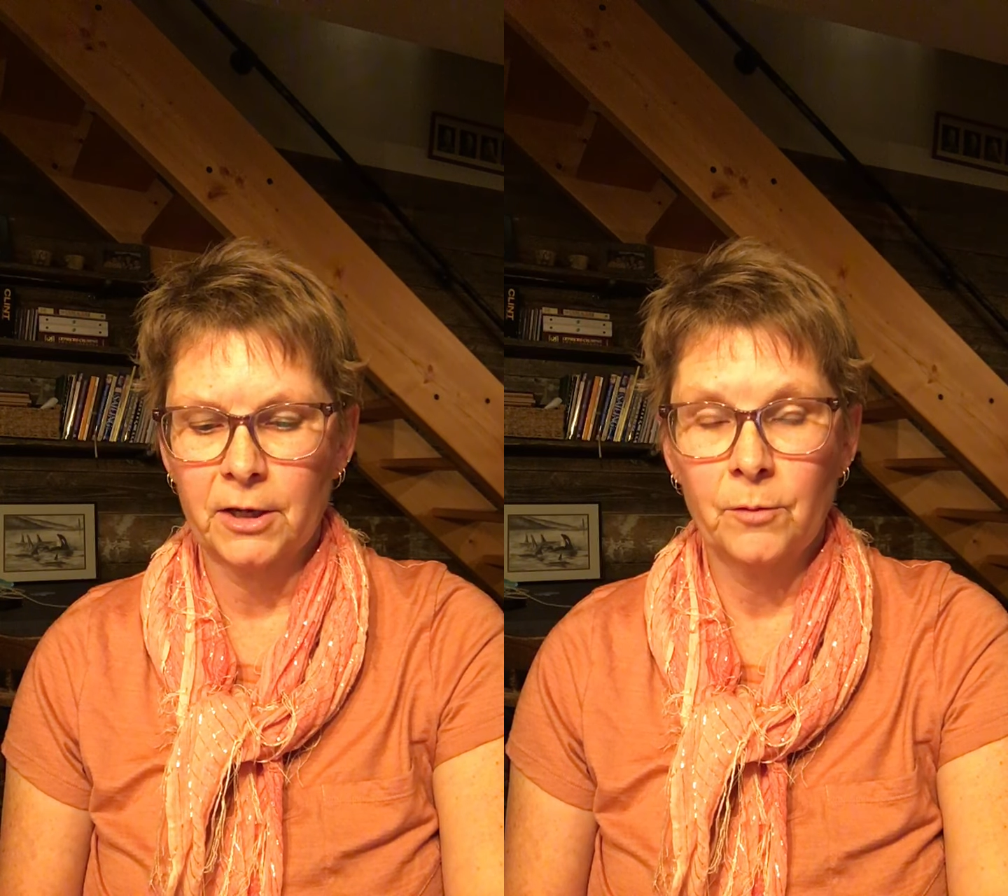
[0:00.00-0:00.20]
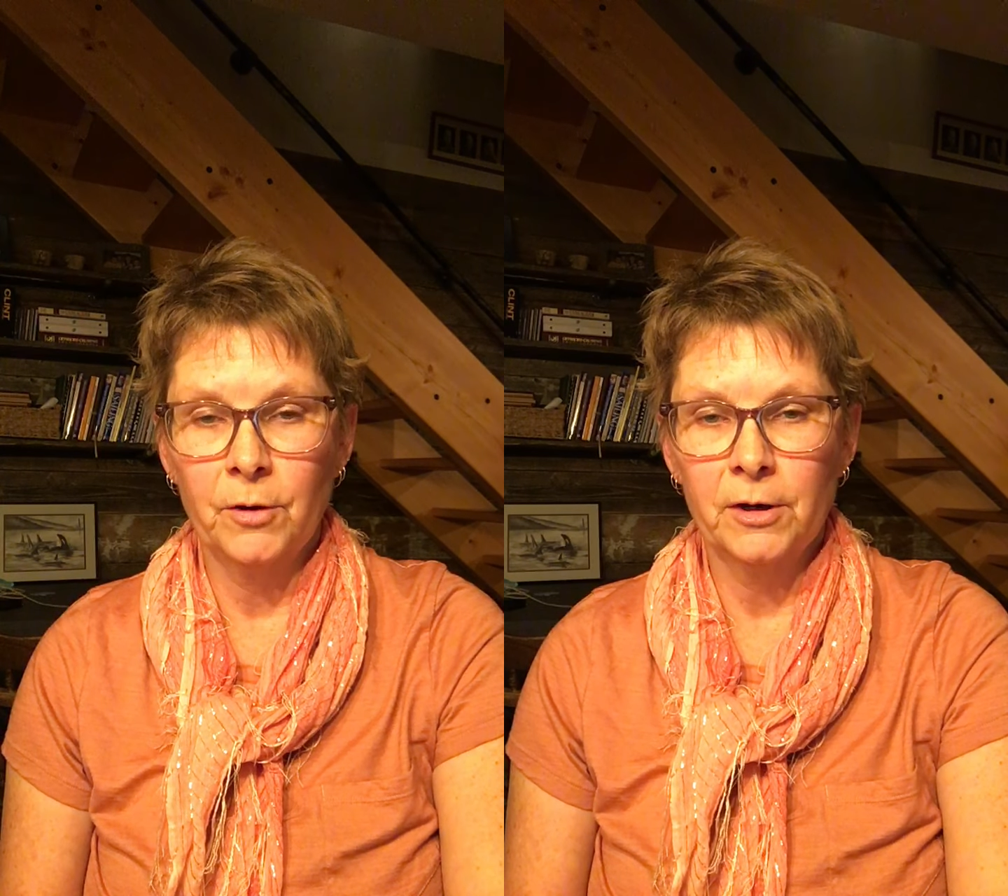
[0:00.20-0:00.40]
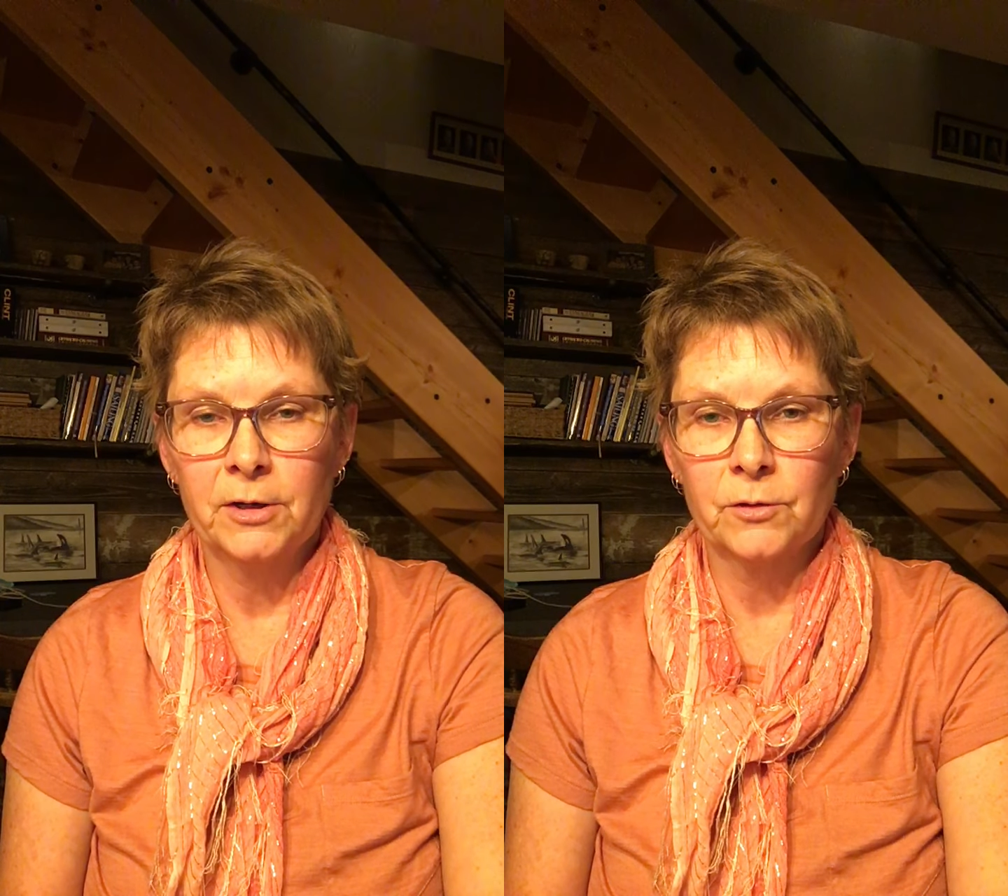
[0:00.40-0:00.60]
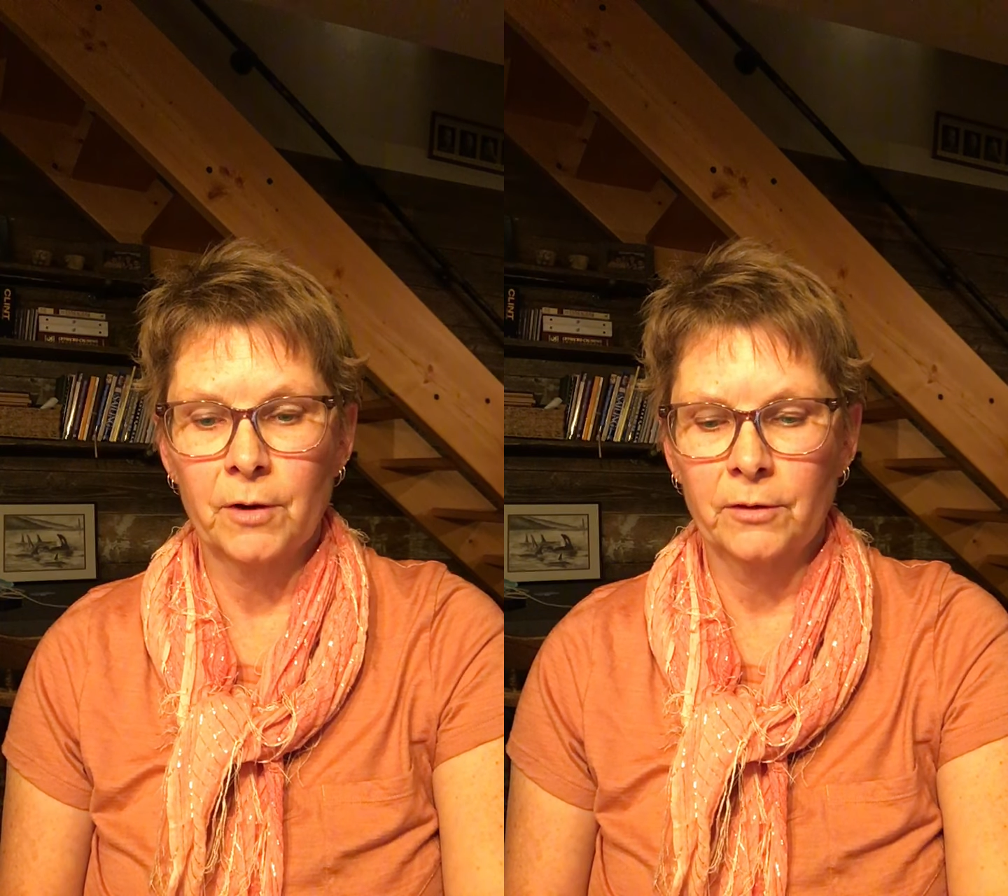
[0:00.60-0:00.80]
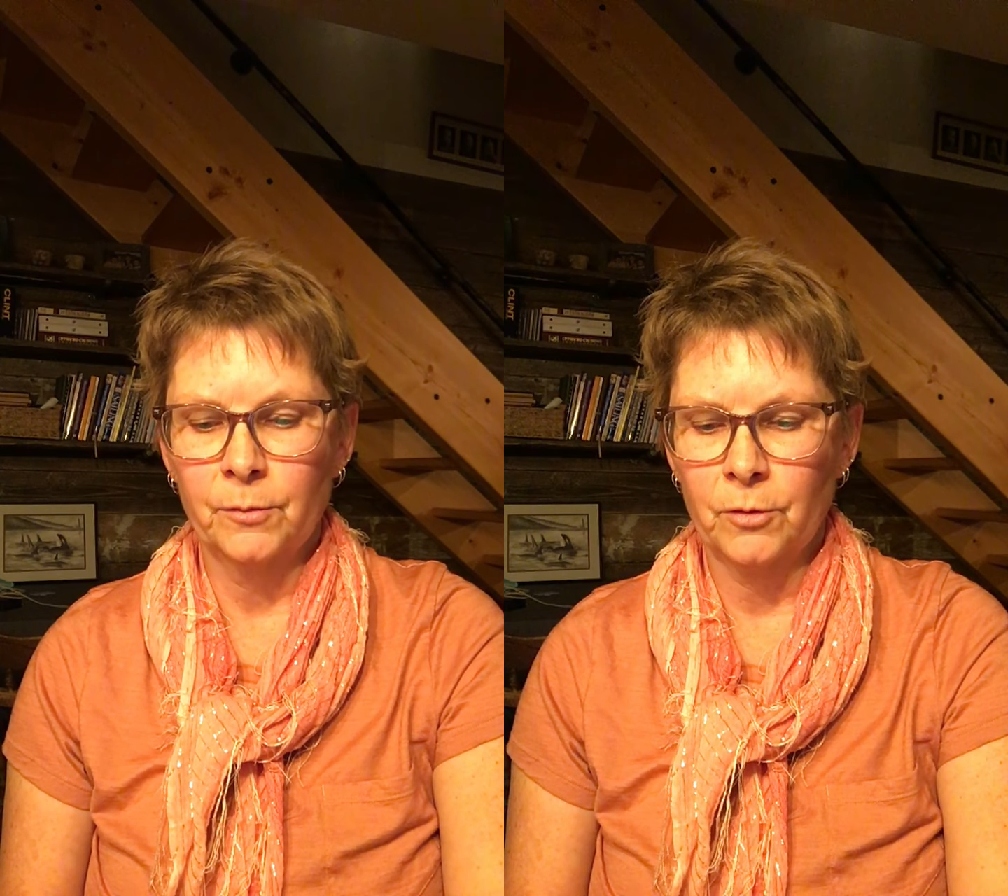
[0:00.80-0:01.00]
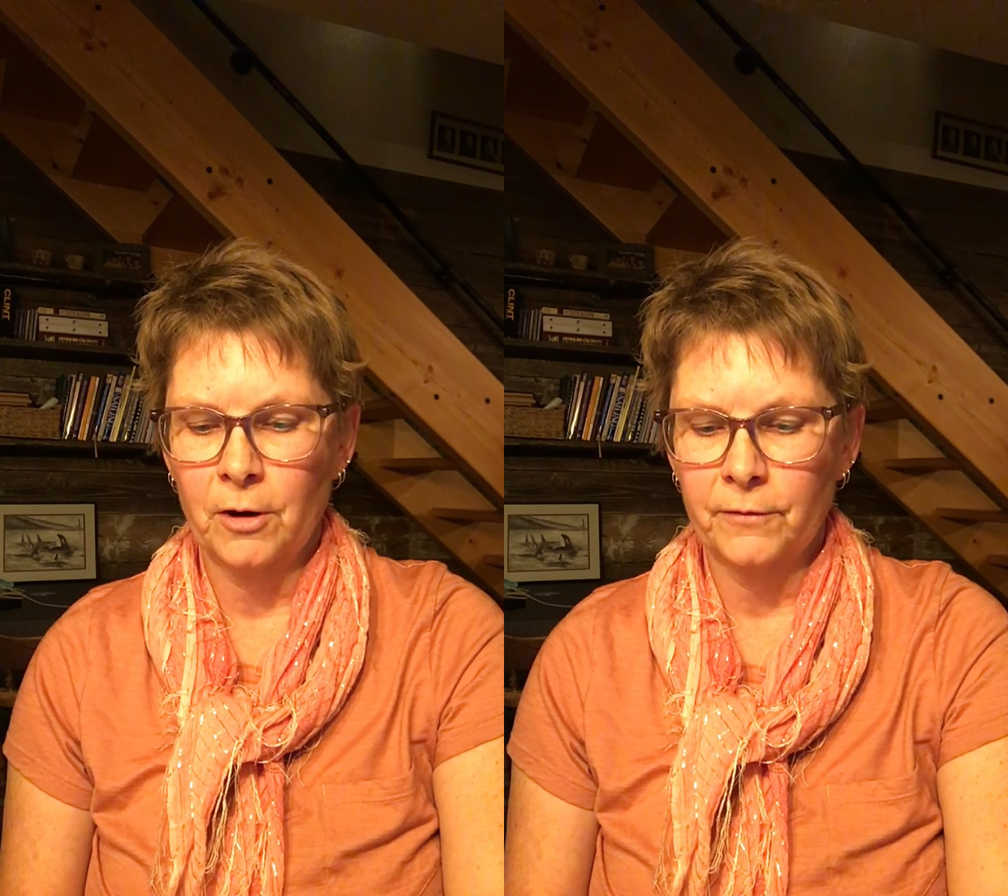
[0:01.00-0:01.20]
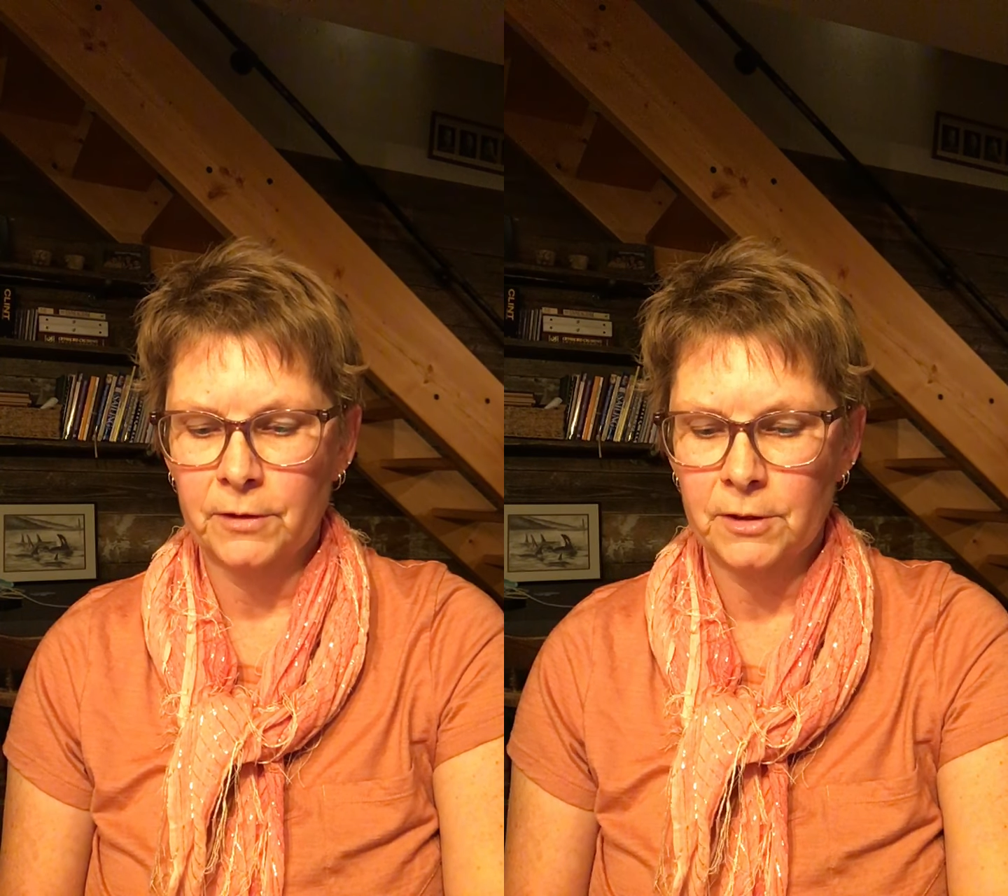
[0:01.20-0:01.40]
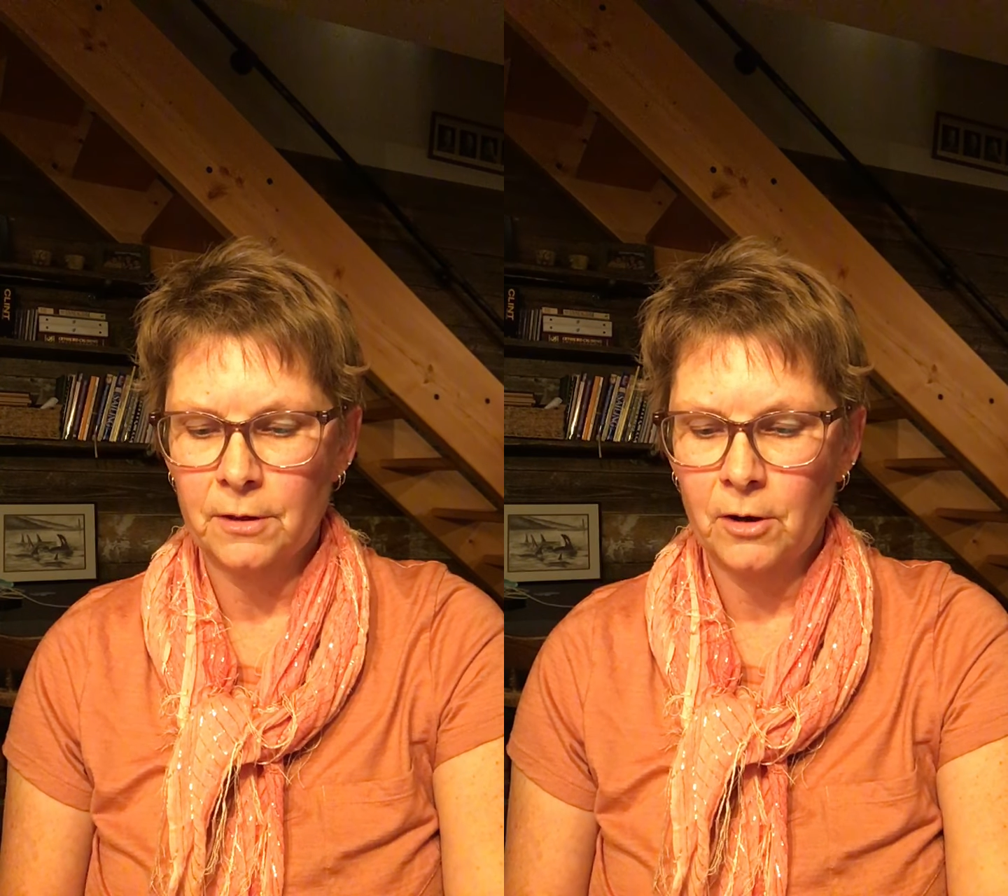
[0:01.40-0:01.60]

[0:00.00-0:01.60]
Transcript: communities around the province.